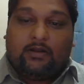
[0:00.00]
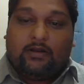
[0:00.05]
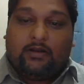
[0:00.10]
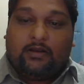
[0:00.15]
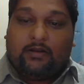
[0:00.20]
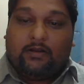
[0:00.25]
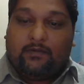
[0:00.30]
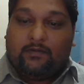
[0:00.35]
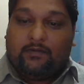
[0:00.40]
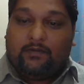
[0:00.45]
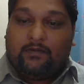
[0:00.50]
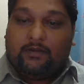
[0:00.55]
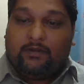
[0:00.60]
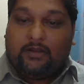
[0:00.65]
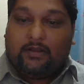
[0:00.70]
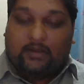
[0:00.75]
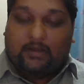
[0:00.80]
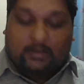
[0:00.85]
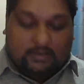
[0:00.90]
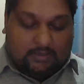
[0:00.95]
and everything
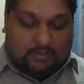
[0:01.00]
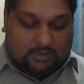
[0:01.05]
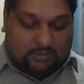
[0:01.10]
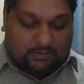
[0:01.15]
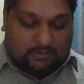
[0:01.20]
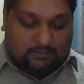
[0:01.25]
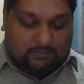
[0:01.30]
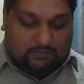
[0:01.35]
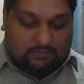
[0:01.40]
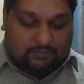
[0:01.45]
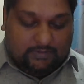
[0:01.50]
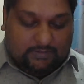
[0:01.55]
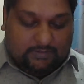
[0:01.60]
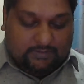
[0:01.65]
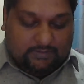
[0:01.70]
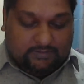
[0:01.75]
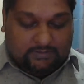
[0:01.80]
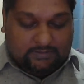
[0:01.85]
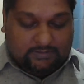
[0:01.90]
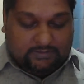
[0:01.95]
I had
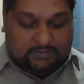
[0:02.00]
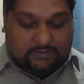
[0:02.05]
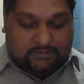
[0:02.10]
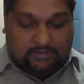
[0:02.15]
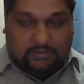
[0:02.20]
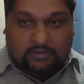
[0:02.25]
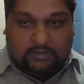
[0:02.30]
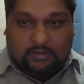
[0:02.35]
researched